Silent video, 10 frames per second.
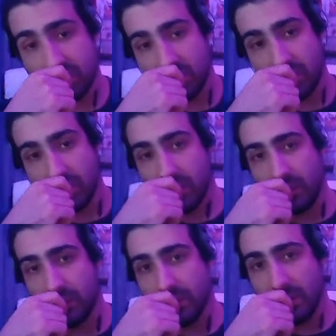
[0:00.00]
Tomato in
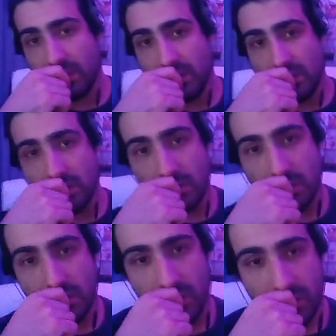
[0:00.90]
it and no
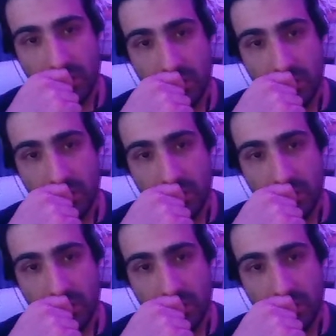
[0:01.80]
sugar.